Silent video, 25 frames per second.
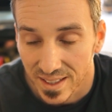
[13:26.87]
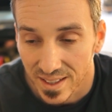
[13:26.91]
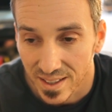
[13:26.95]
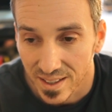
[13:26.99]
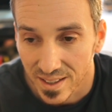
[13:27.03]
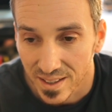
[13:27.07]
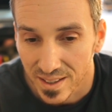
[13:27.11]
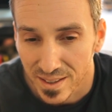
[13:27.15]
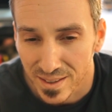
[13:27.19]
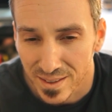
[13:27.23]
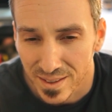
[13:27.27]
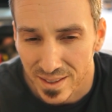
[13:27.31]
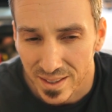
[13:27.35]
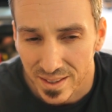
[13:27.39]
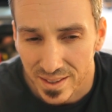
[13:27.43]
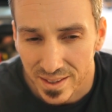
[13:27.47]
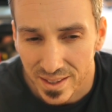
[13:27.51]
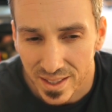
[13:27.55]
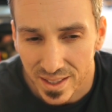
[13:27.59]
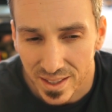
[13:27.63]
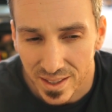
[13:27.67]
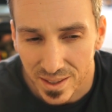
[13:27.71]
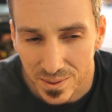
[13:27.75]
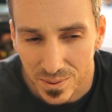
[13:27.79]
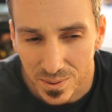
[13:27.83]
I
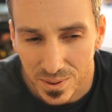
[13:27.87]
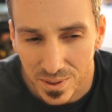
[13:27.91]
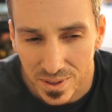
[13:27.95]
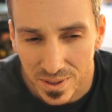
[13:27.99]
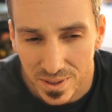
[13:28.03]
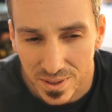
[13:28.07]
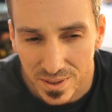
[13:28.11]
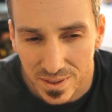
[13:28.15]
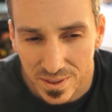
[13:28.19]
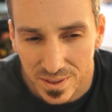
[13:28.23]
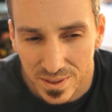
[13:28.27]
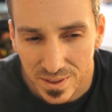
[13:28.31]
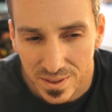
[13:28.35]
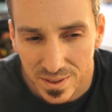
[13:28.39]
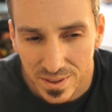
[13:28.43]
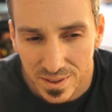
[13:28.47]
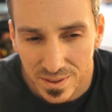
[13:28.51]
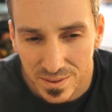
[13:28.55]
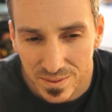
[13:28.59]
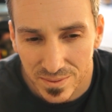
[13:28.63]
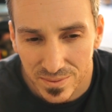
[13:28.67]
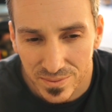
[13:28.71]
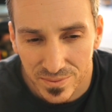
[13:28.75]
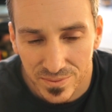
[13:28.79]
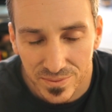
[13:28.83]
think it
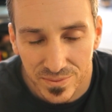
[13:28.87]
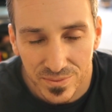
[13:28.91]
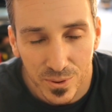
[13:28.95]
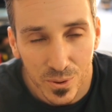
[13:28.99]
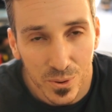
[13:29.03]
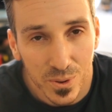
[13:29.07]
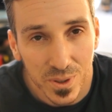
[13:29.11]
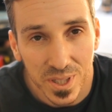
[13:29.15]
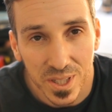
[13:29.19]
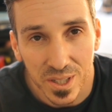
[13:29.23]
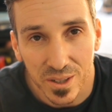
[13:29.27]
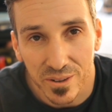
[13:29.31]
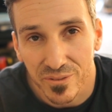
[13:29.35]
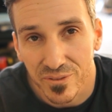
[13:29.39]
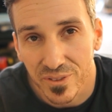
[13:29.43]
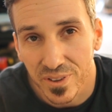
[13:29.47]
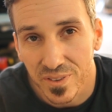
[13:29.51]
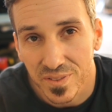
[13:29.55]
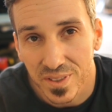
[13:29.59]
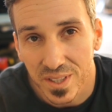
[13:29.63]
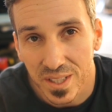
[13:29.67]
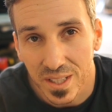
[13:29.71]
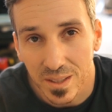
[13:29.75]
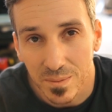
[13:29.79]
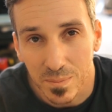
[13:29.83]
was 14 or
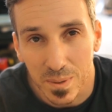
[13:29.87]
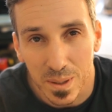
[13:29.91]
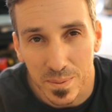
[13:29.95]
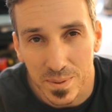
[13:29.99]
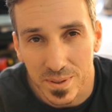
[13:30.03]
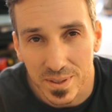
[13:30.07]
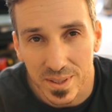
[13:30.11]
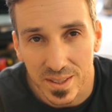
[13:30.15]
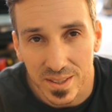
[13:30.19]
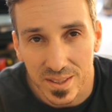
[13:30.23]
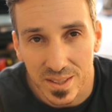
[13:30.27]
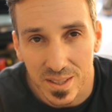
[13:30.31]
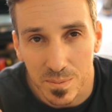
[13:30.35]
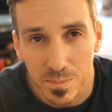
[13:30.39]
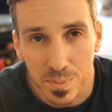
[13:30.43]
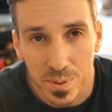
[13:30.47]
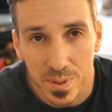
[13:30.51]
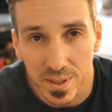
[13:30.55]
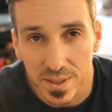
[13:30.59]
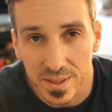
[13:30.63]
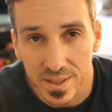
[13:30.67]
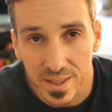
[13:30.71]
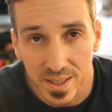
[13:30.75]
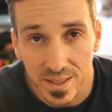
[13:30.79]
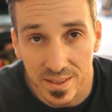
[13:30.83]
15, maybe 16
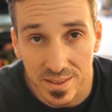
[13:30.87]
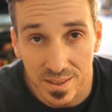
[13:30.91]
PSI,